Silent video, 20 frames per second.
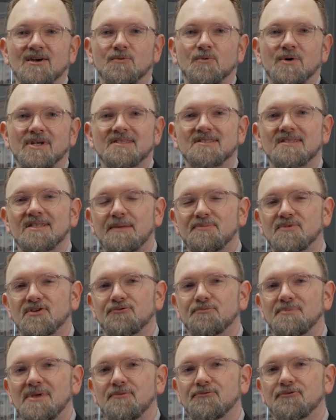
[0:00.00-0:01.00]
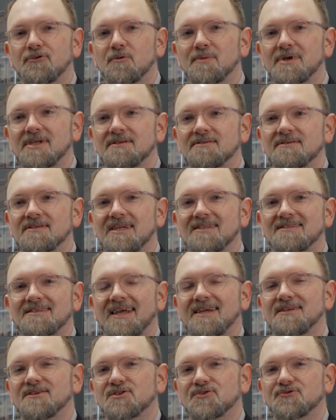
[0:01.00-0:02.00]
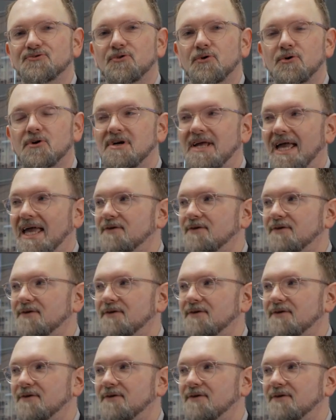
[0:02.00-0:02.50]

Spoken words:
With its adaptive beamforming, it caters for